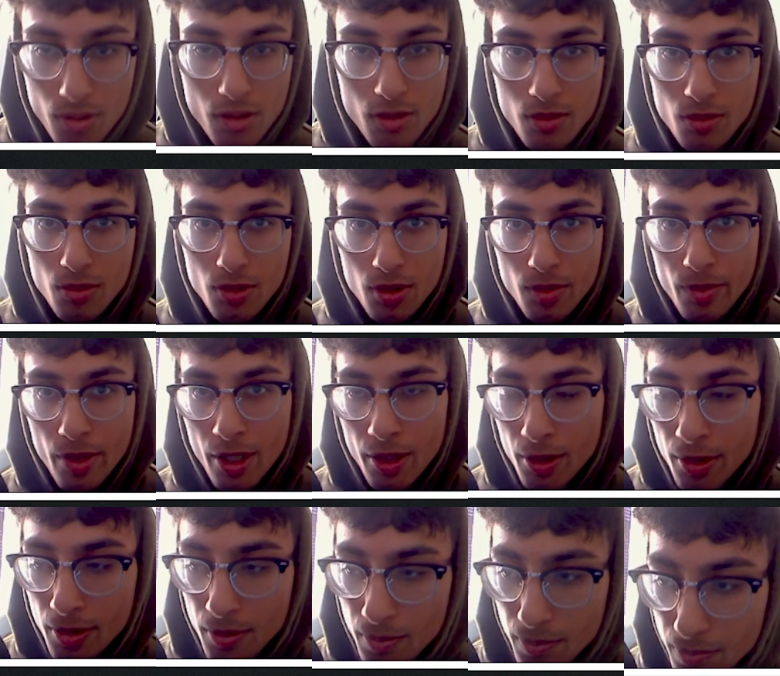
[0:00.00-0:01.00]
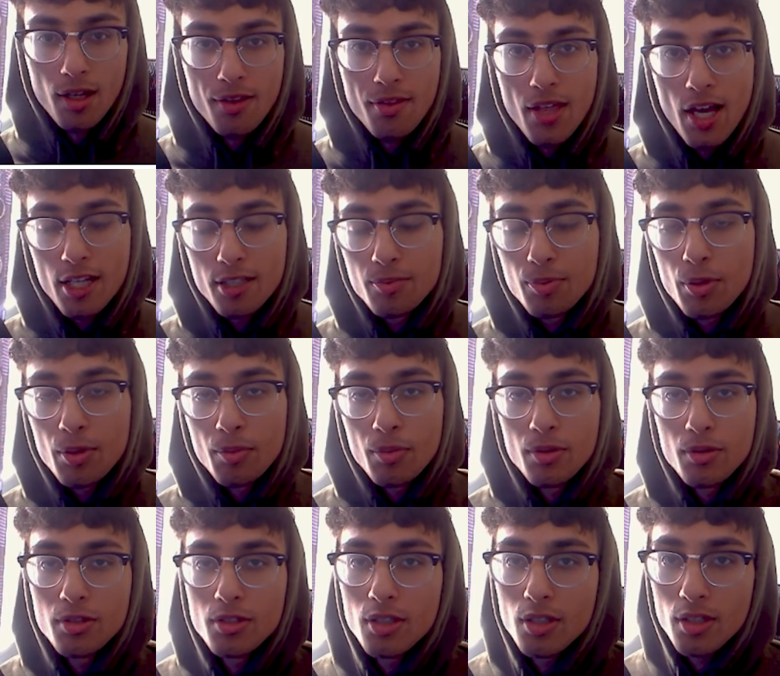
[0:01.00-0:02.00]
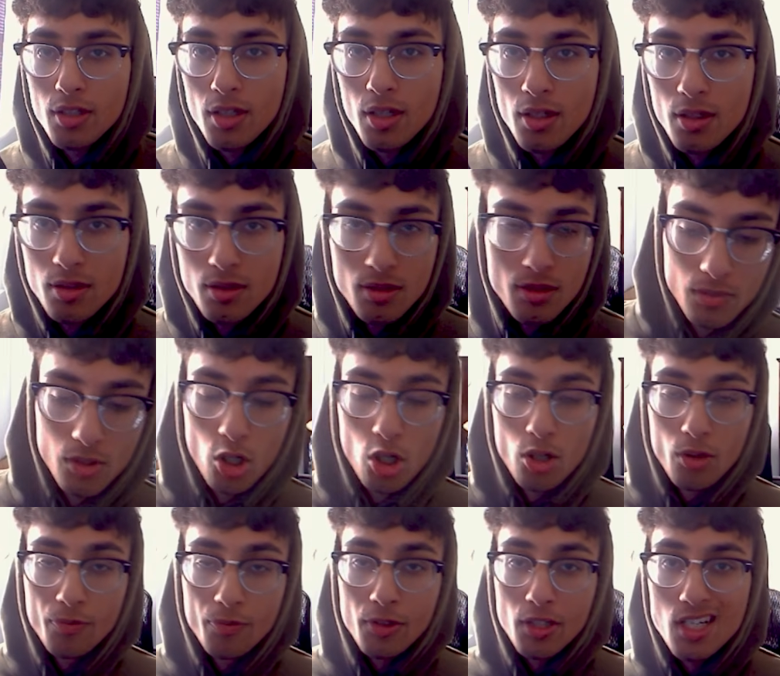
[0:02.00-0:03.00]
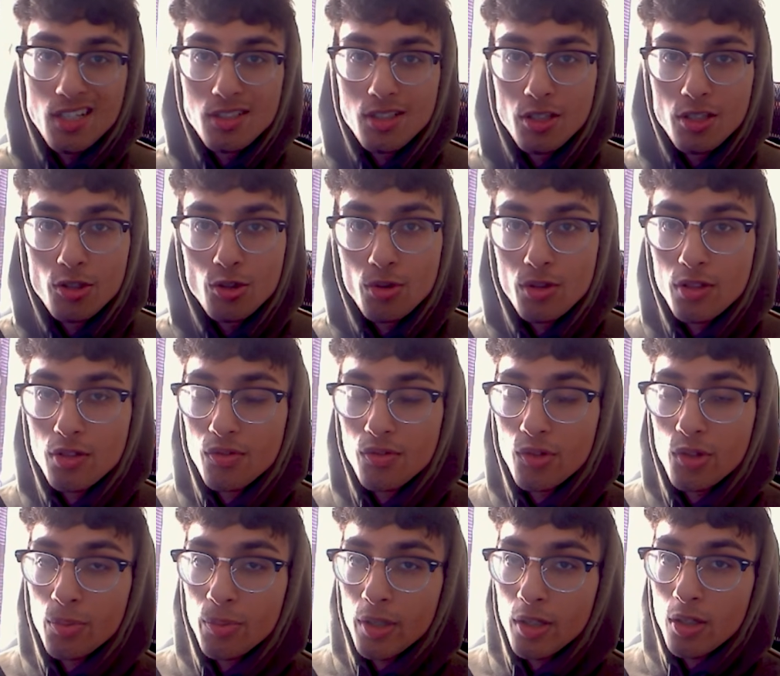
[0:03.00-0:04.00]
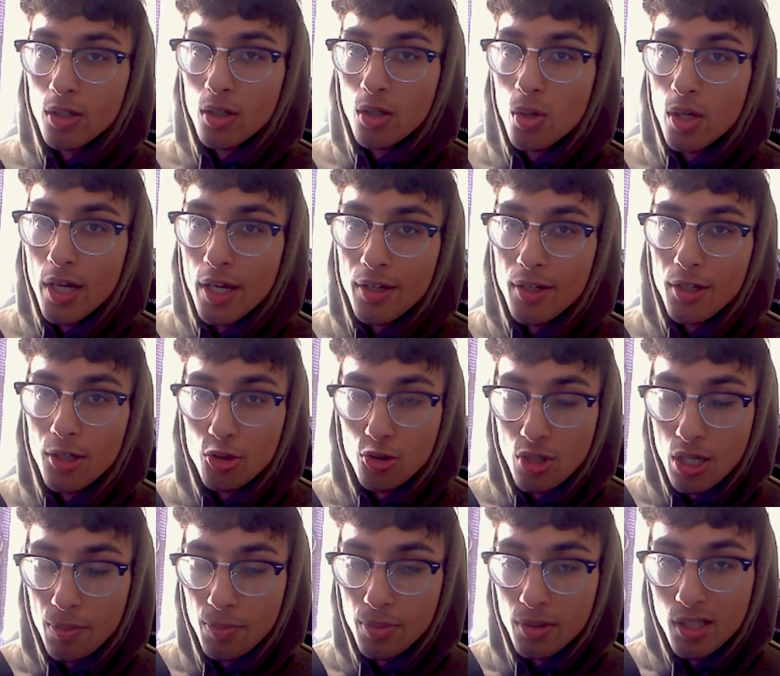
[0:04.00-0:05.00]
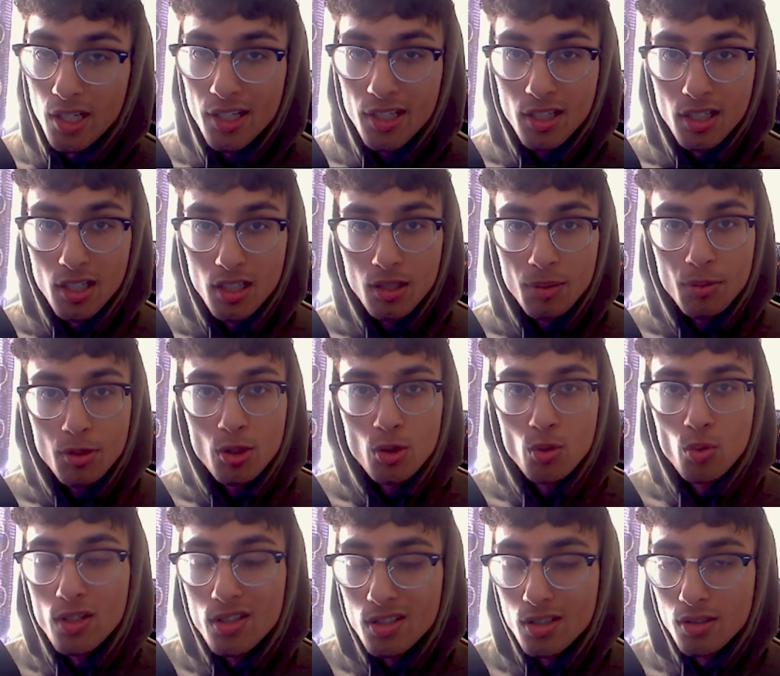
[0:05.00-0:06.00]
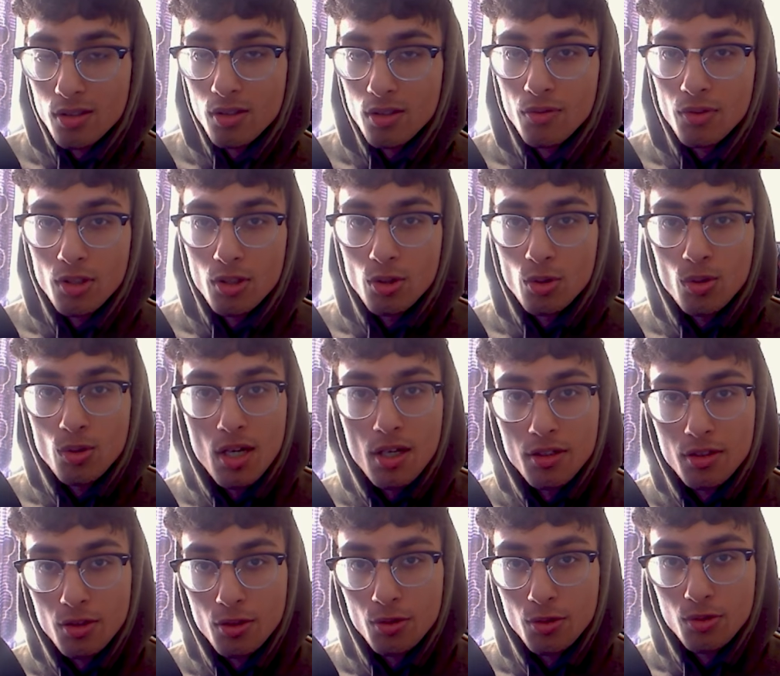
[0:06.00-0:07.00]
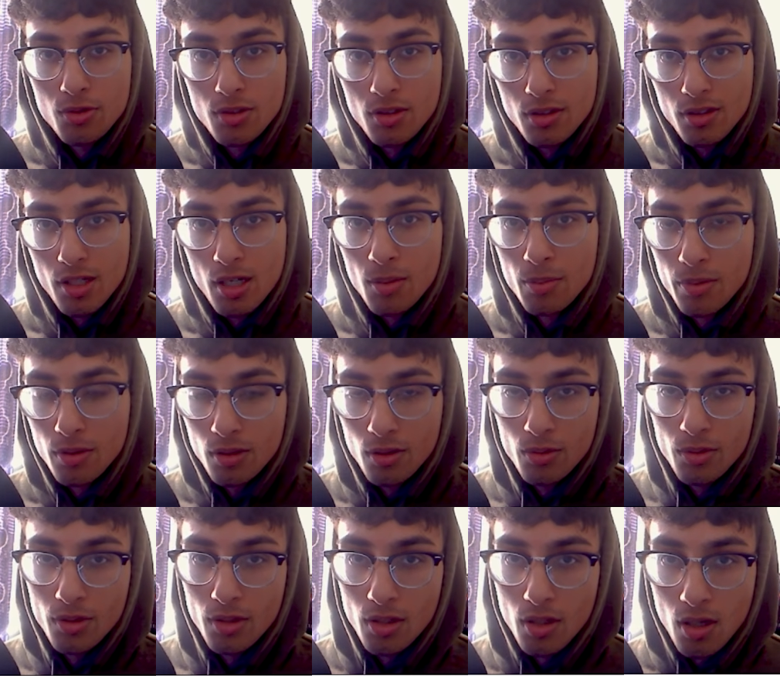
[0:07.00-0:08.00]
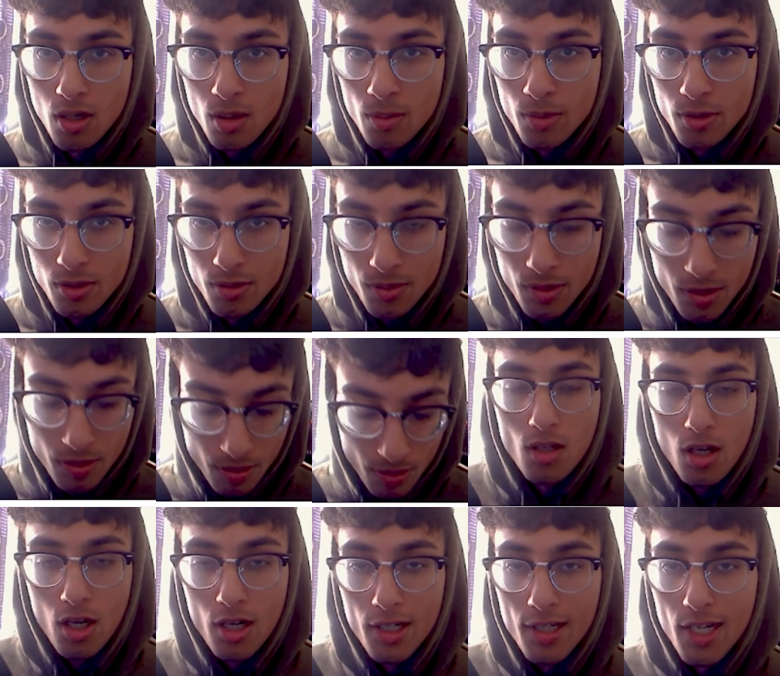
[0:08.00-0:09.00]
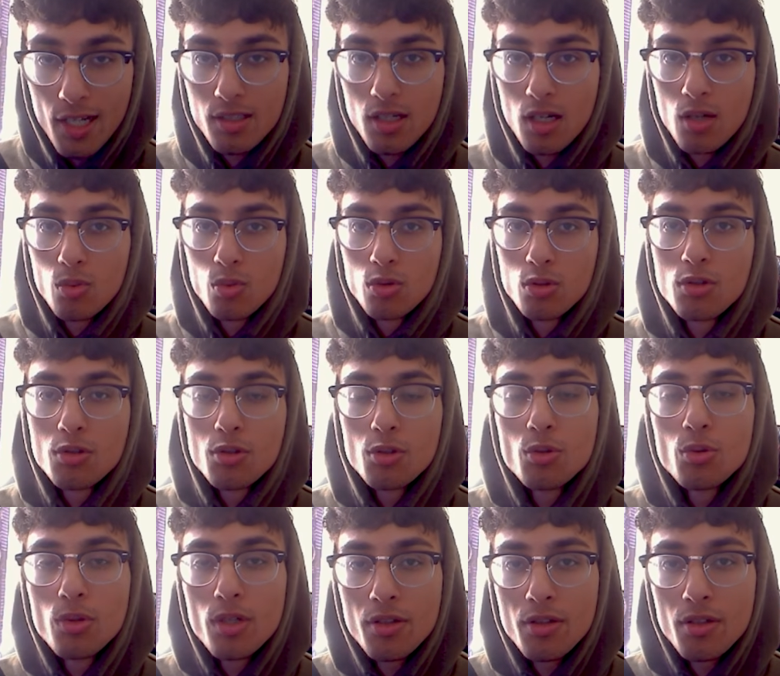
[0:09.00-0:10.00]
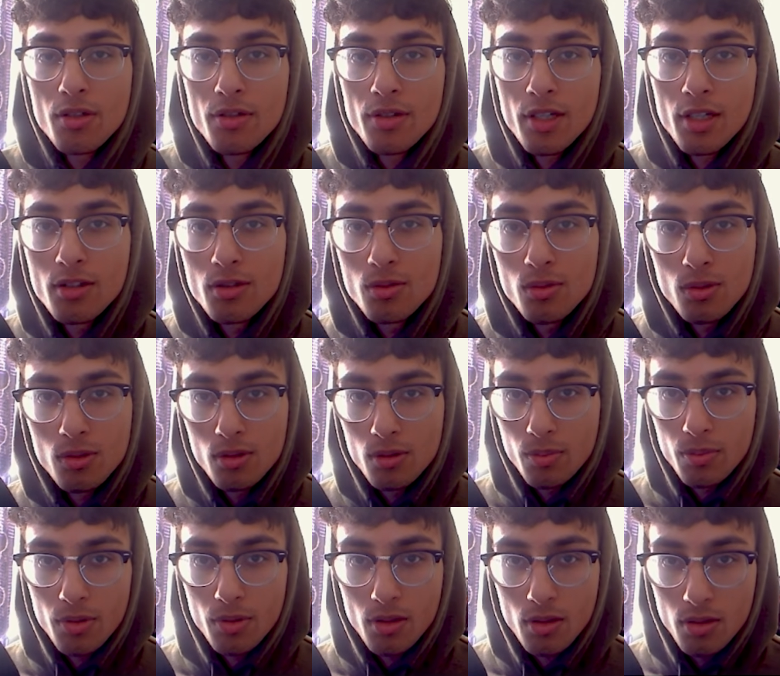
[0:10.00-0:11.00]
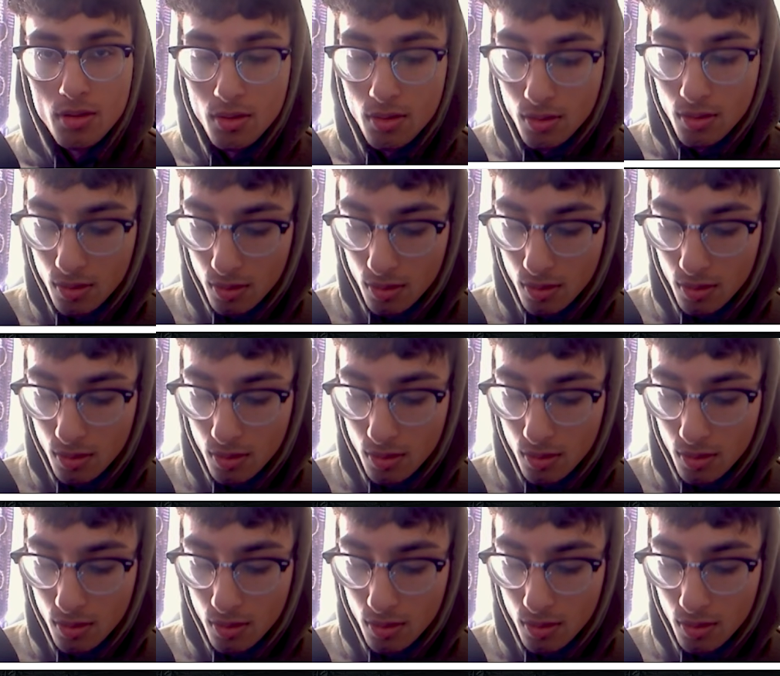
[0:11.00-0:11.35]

It doesn't really matter. And that's pretty much it, guys. Now if you guys did enjoy this video, man, go ahead and drop a like and let me know what sensitivity you guys are using down below in the comments, man. All right, guys, I will see you in the next one. Peace.